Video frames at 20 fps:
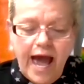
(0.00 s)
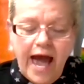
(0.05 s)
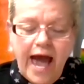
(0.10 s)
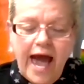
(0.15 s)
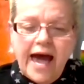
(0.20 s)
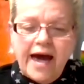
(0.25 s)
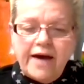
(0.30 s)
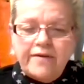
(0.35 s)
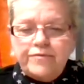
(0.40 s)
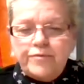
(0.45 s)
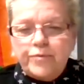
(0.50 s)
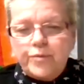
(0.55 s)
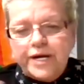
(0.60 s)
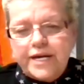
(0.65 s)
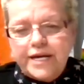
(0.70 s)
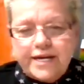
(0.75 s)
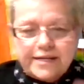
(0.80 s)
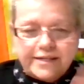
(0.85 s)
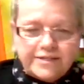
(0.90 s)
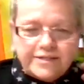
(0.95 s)
have
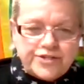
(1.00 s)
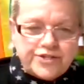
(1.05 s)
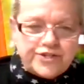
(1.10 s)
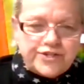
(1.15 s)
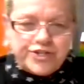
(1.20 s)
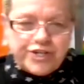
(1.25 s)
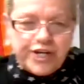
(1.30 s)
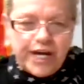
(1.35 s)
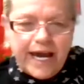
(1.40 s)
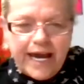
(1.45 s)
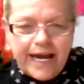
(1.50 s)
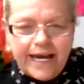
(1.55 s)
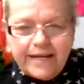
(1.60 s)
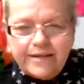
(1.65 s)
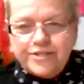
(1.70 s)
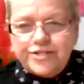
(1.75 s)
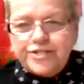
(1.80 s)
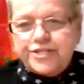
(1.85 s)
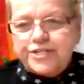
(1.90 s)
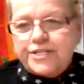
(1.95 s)
we
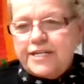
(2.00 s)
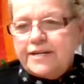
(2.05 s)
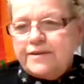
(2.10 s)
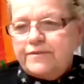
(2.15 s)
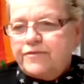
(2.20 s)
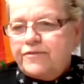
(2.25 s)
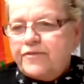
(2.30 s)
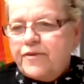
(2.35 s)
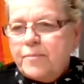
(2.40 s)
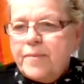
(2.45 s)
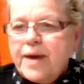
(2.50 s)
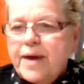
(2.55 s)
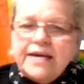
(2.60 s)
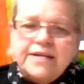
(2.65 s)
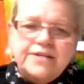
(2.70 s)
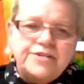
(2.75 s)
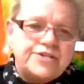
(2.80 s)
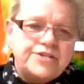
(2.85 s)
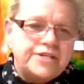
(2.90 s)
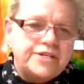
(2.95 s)
exchanged
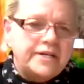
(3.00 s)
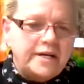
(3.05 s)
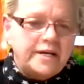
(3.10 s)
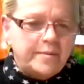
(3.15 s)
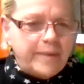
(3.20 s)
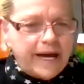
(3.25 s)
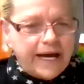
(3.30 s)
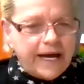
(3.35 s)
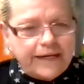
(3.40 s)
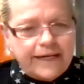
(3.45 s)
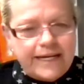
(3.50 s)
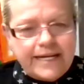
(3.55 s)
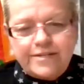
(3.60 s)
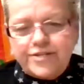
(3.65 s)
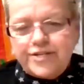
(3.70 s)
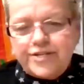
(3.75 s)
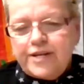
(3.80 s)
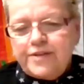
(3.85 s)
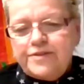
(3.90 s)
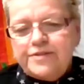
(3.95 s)
information about
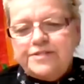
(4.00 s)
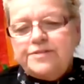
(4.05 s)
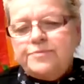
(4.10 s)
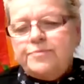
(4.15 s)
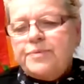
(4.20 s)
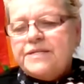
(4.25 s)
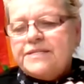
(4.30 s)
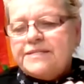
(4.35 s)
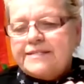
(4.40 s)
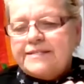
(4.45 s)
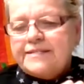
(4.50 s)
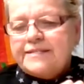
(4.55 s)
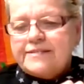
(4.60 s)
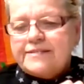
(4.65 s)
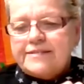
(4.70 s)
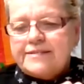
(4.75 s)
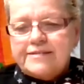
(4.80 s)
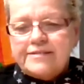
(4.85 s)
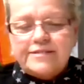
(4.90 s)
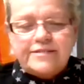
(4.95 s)
each other's
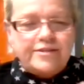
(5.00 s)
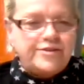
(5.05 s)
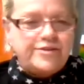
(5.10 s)
businesses,